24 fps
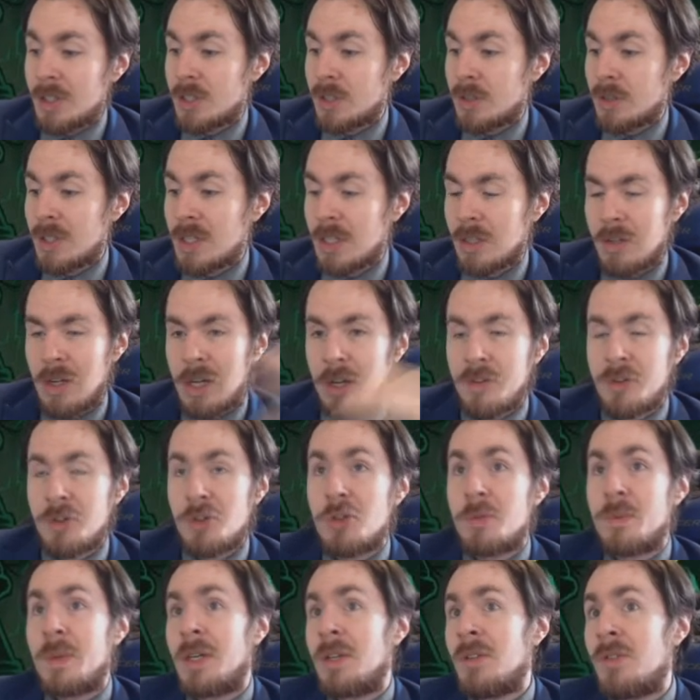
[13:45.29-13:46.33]
So
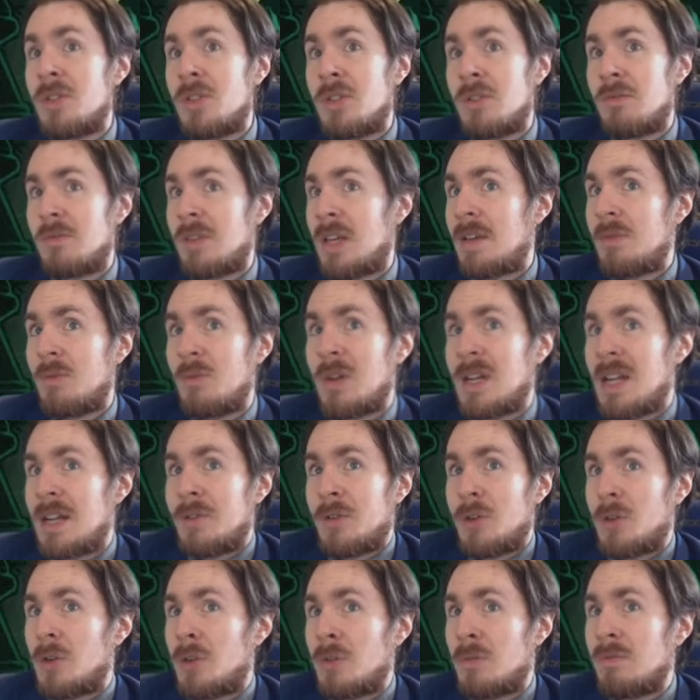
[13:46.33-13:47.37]
non-creature spells, you can have
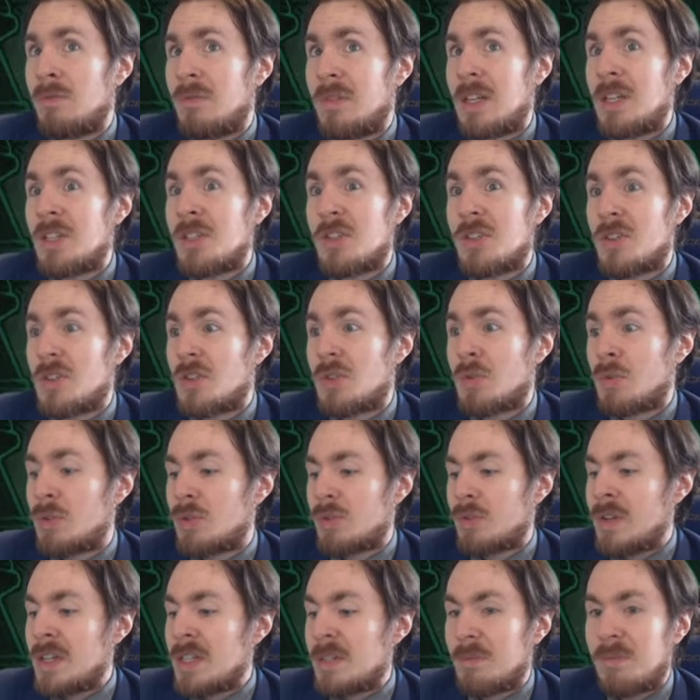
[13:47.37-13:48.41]
whatever instants and
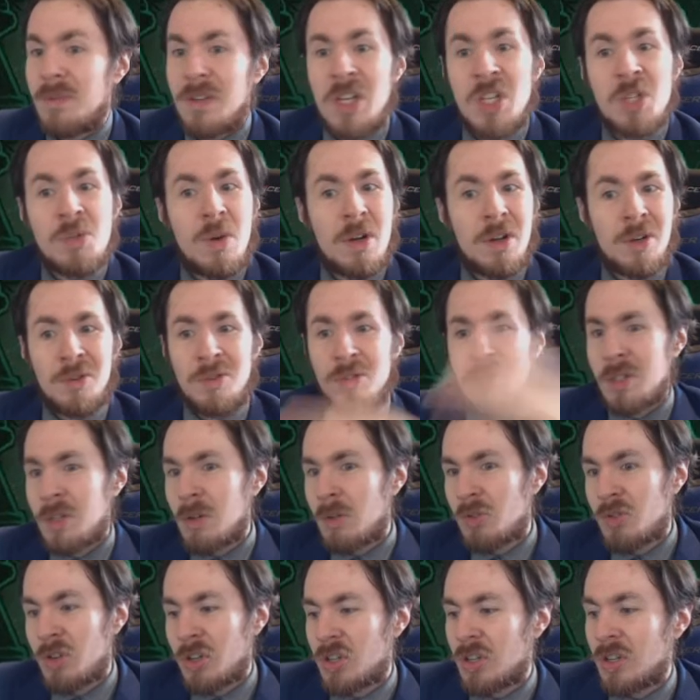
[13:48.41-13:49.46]
sorceries and planeswalkers. No
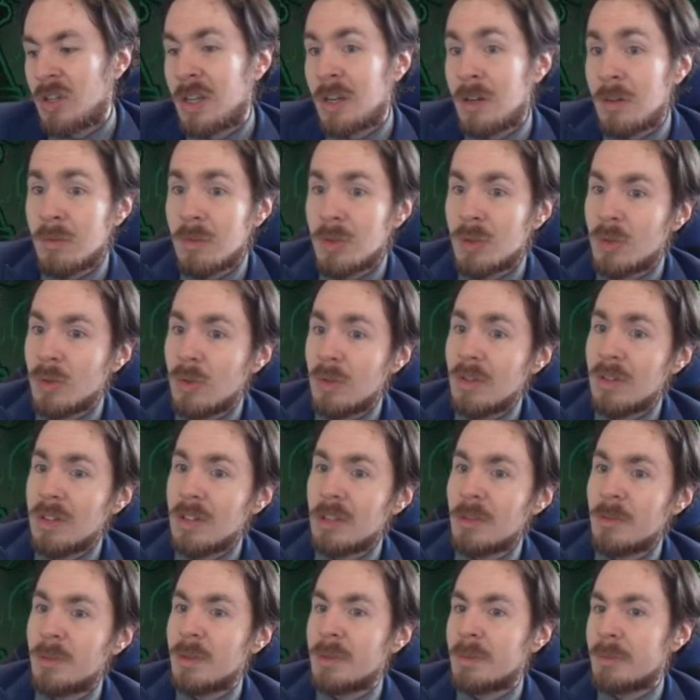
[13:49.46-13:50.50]
restriction there. Cool, a
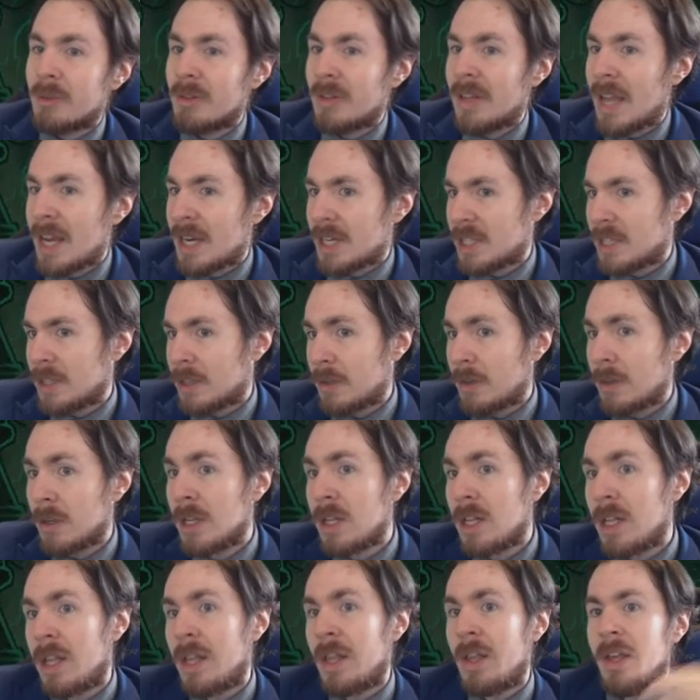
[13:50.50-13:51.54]
little bit more relaxed there.
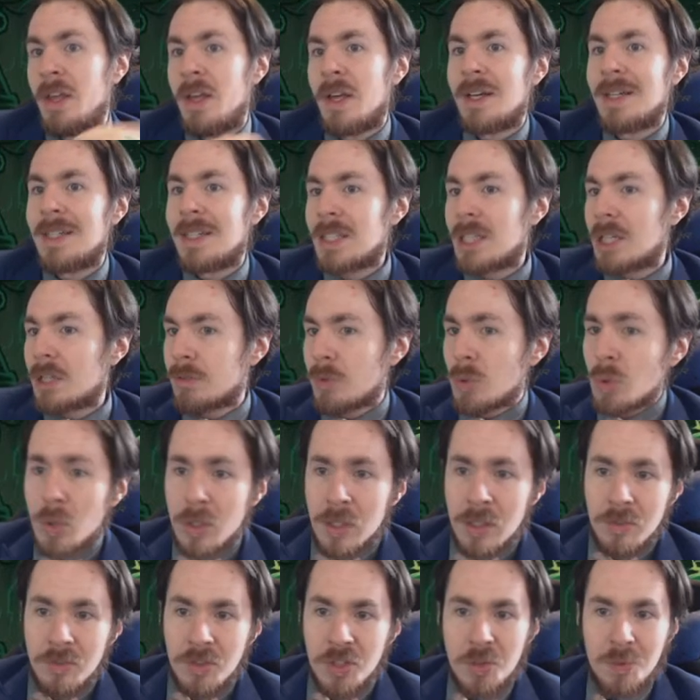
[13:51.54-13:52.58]

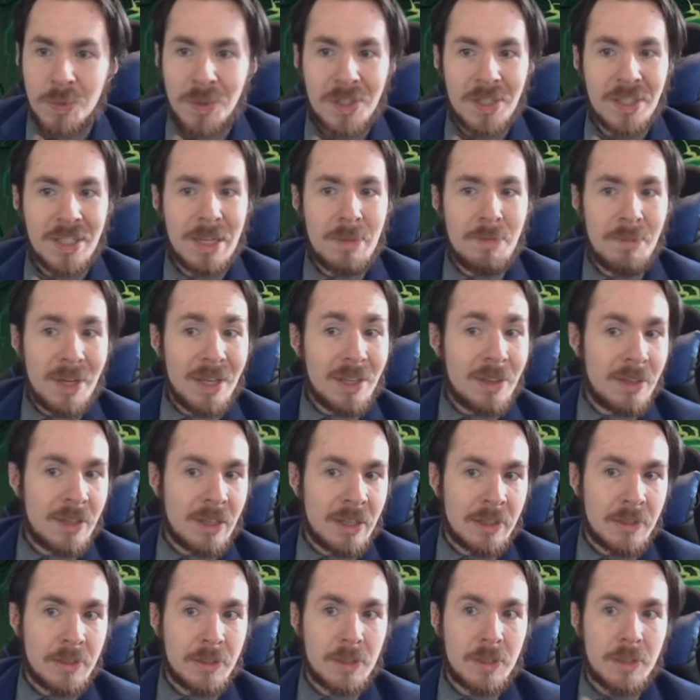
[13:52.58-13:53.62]
Karuga just wants to see big
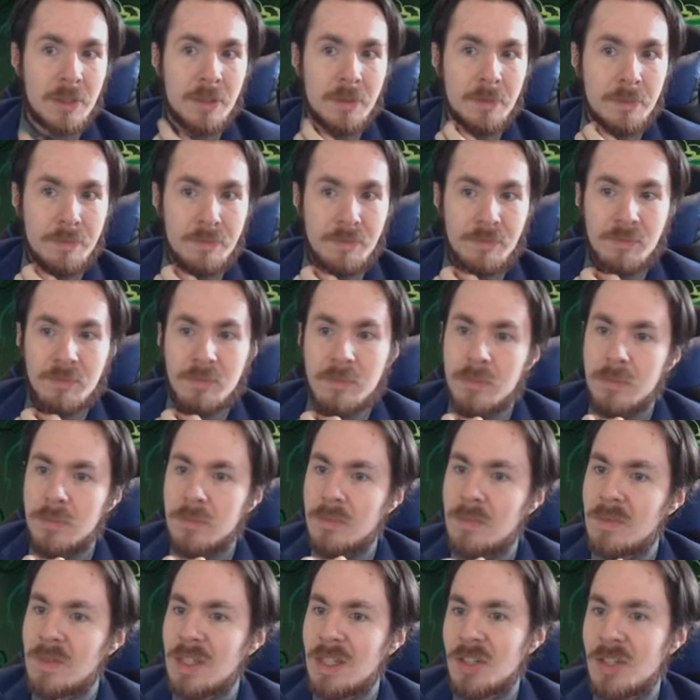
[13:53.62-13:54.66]
things.
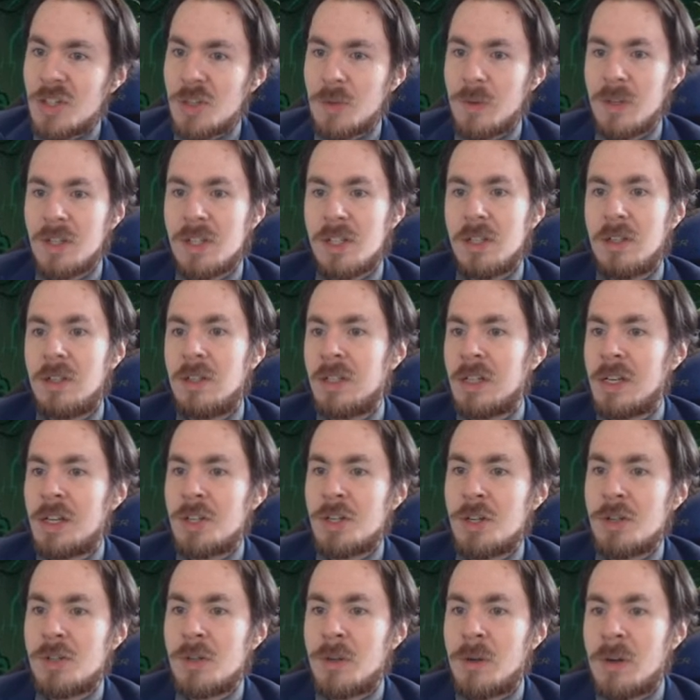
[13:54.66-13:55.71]
So as long
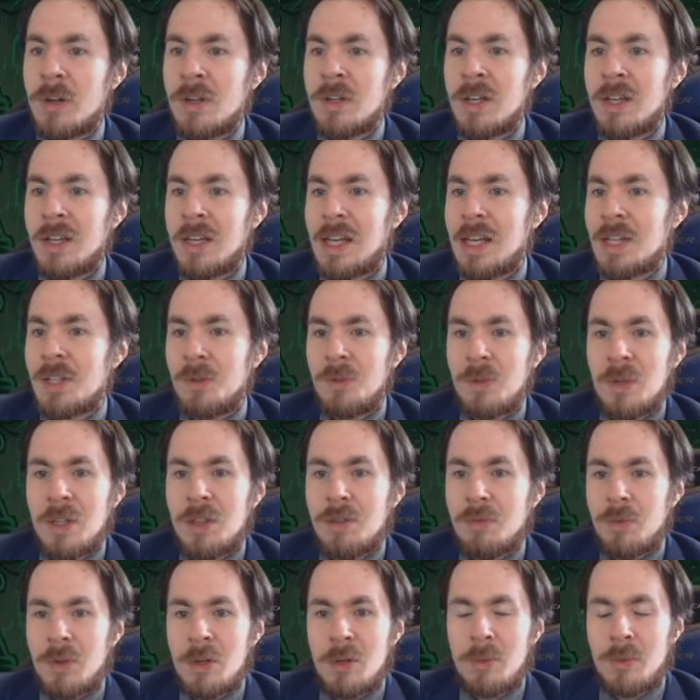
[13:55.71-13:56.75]
as your starting deck has only
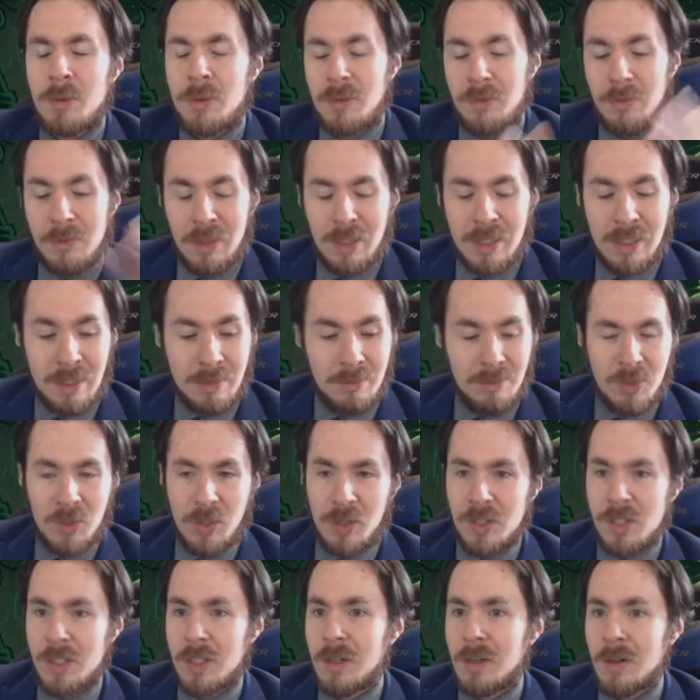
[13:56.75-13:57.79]
3 or more
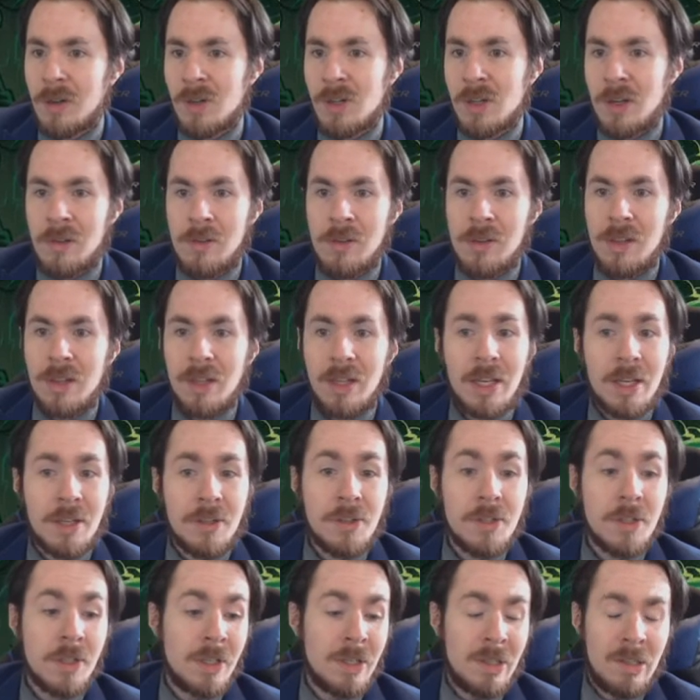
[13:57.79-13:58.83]
cost cards other than
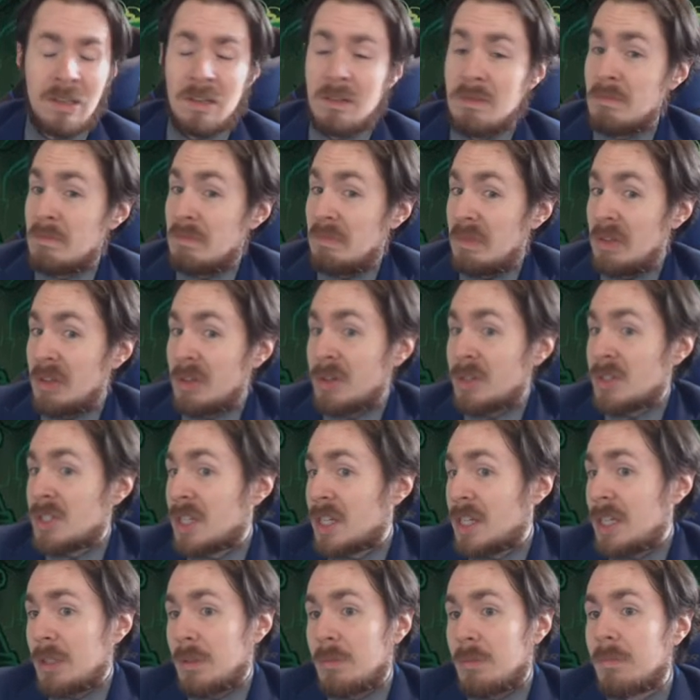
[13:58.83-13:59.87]
lands, you're good to
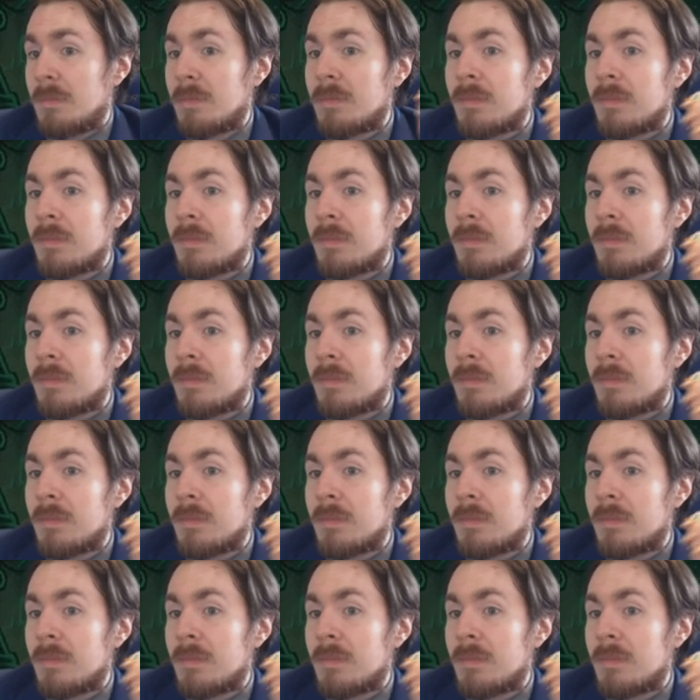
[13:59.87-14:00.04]
go.